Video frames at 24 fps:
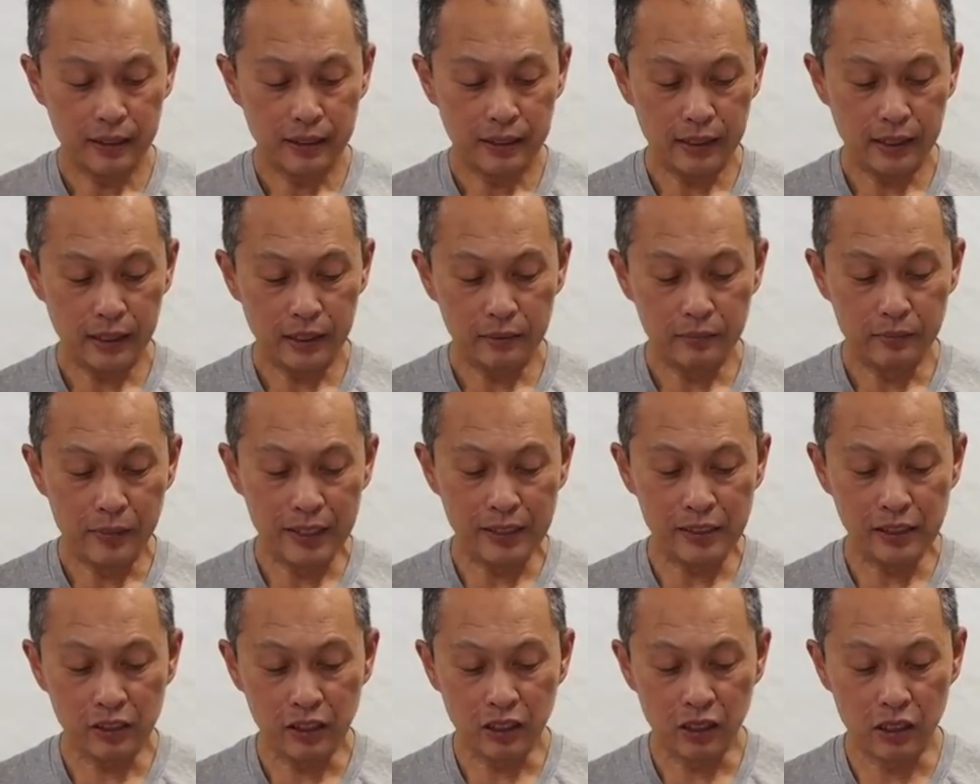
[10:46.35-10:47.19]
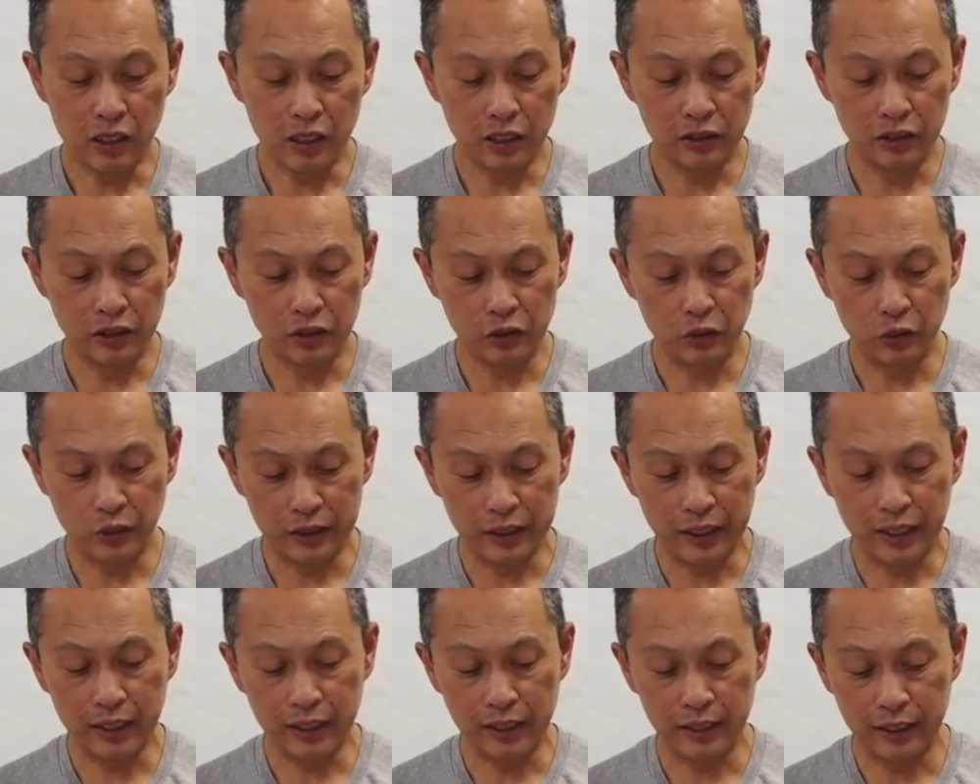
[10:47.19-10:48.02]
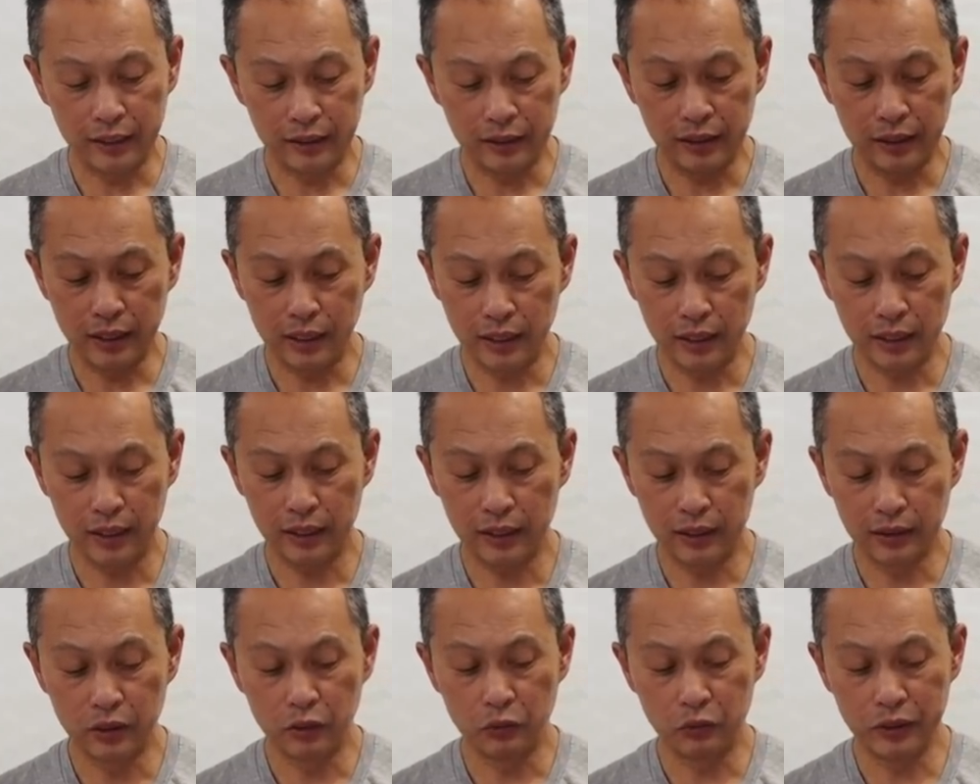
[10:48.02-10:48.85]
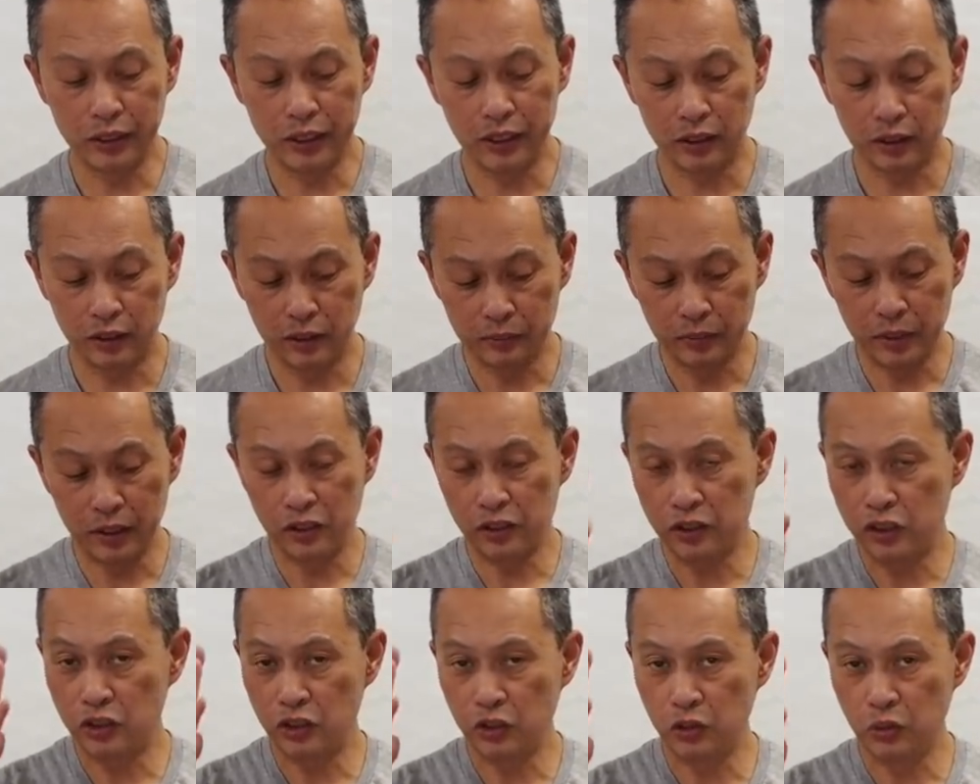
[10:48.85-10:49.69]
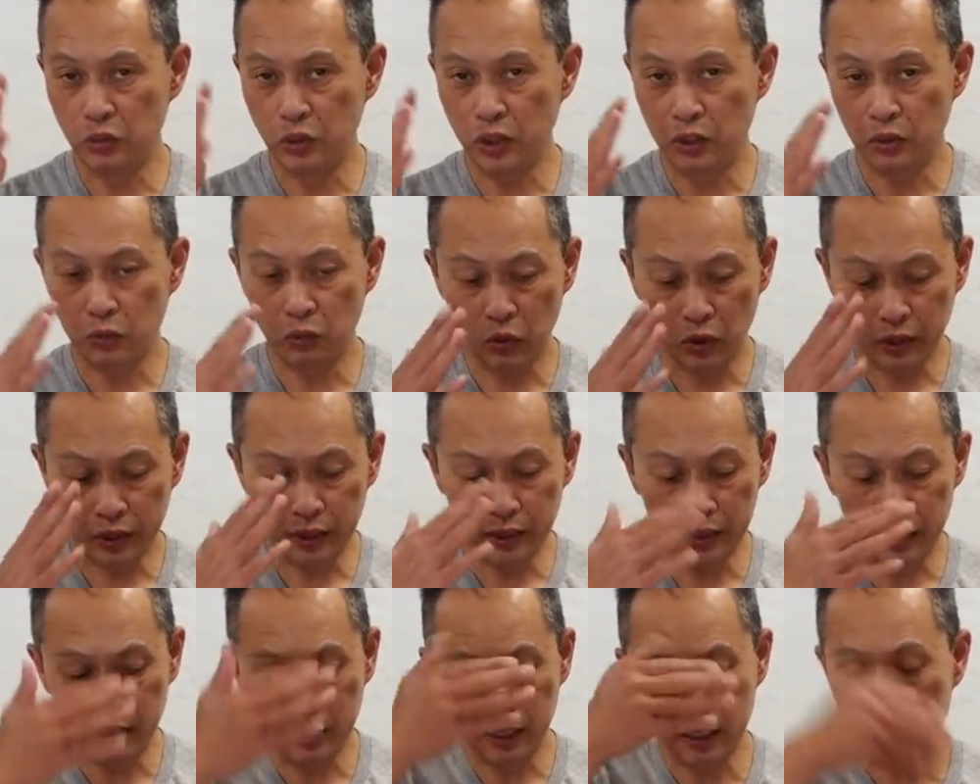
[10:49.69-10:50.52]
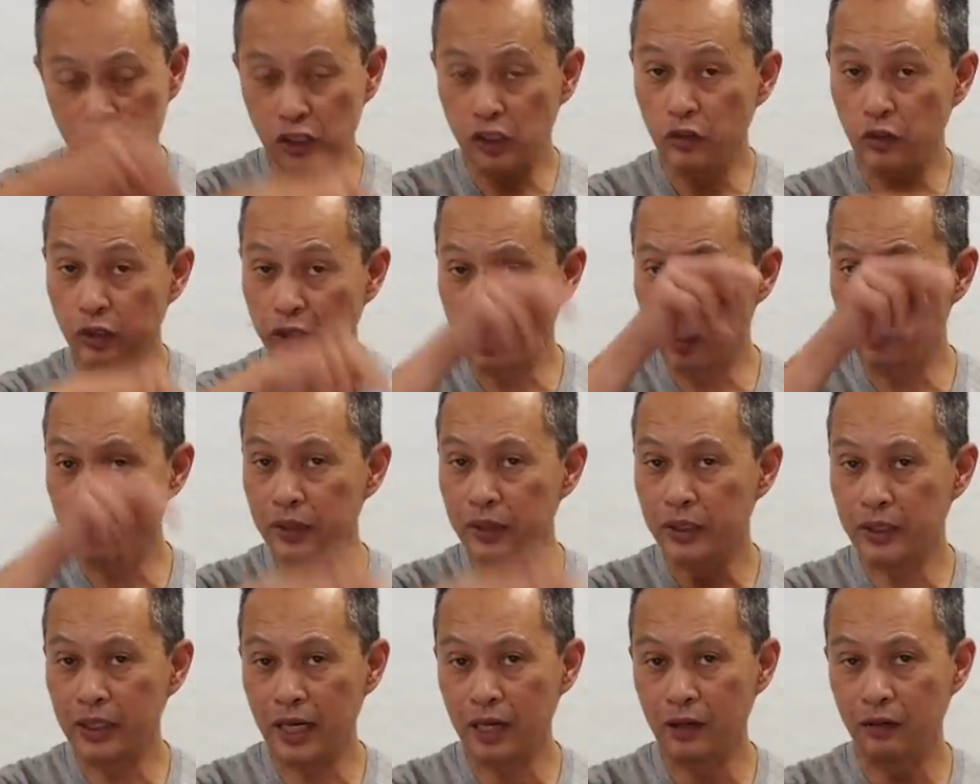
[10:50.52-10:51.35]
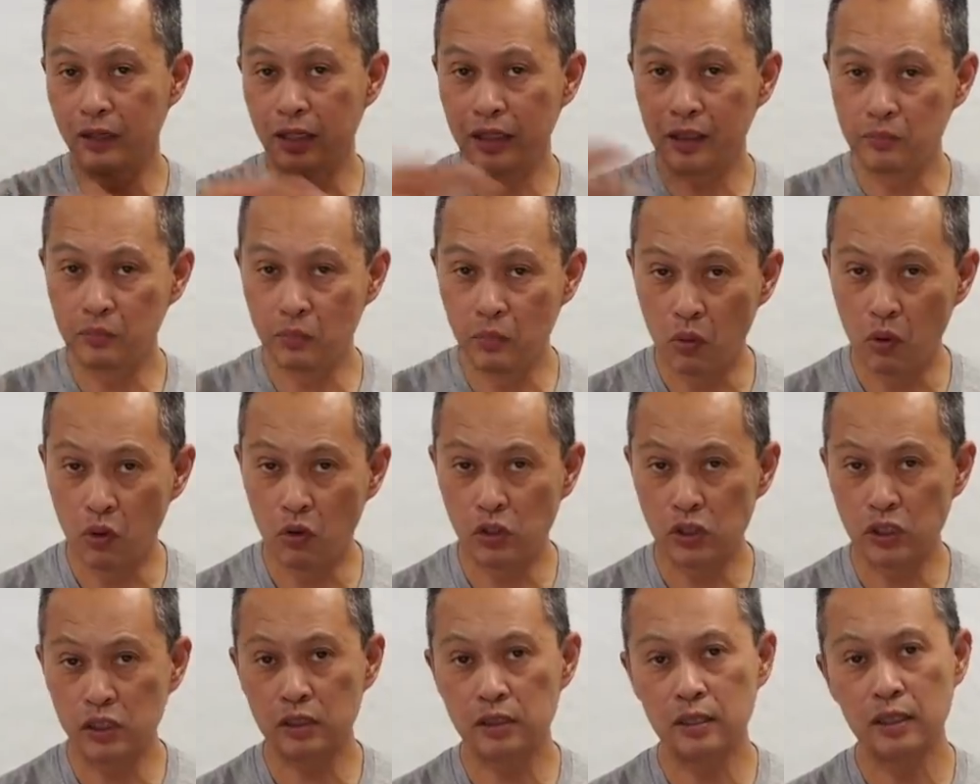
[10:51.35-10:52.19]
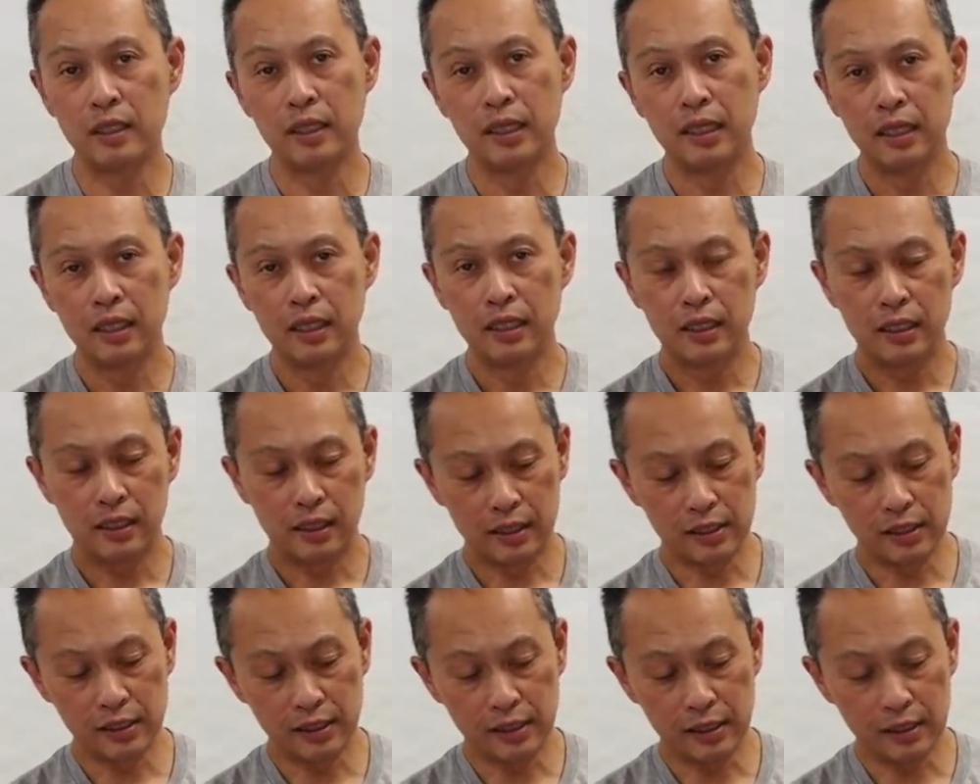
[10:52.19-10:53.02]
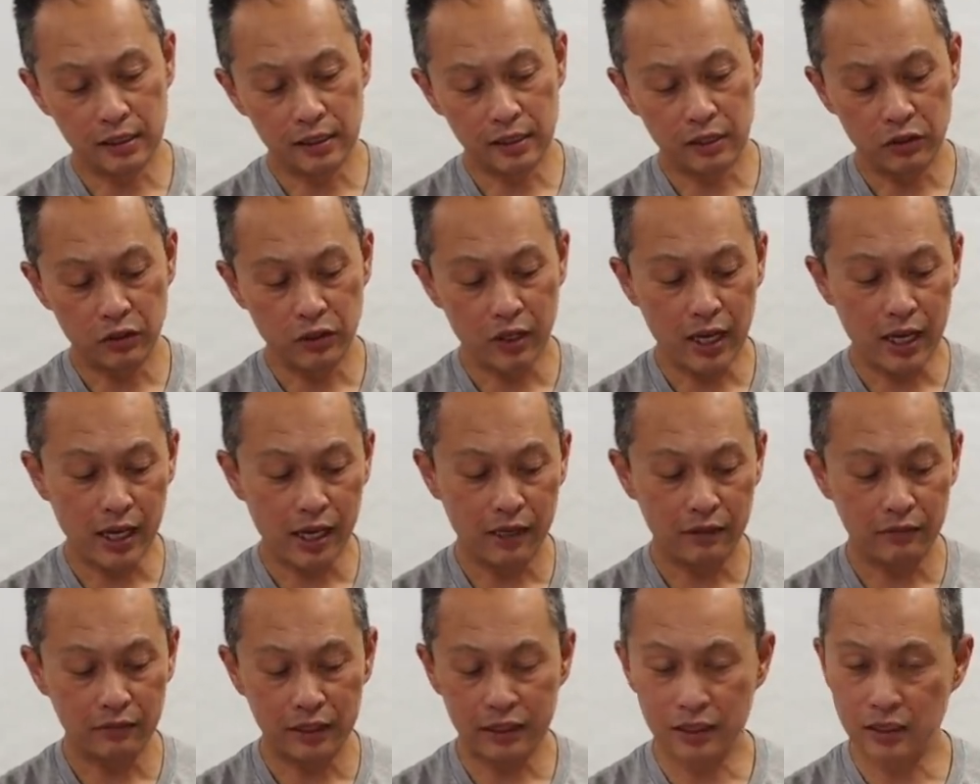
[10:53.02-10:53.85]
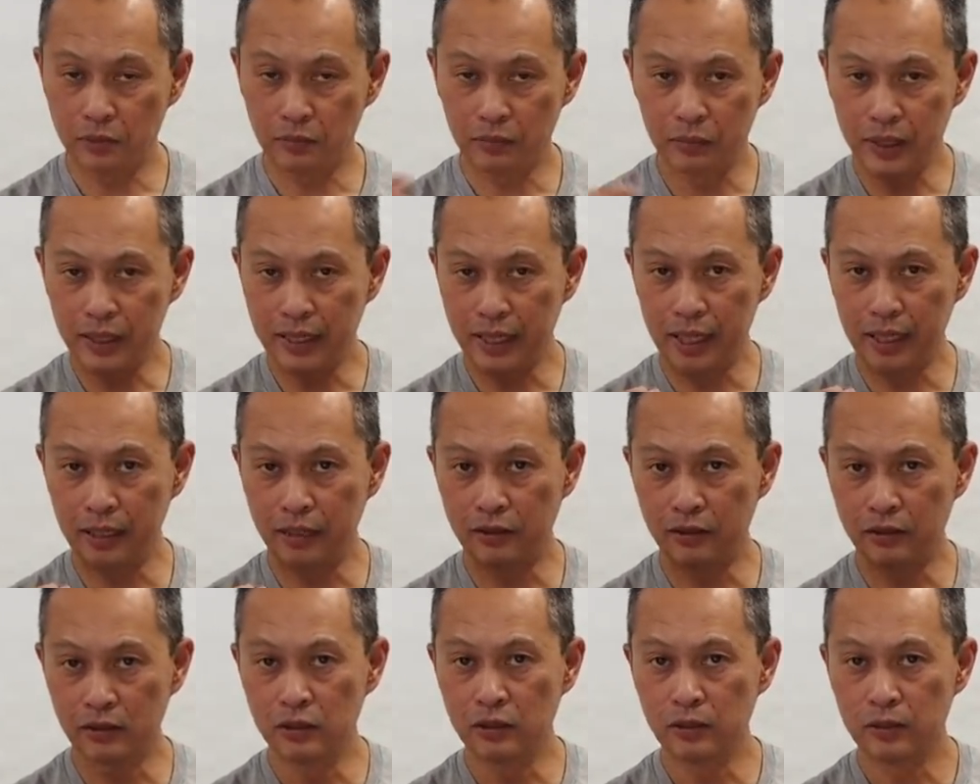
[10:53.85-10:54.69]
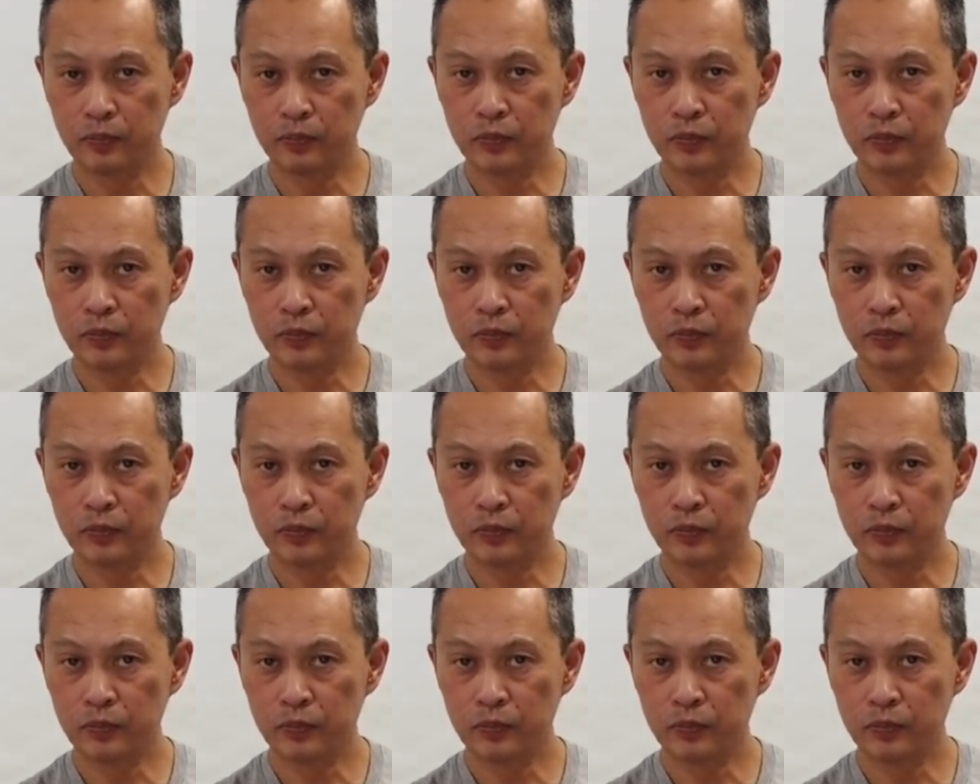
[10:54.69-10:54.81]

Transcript: it makes it harder to articulate the rear because you are working not straight up and down like most R Cs that you have. It's a big angle.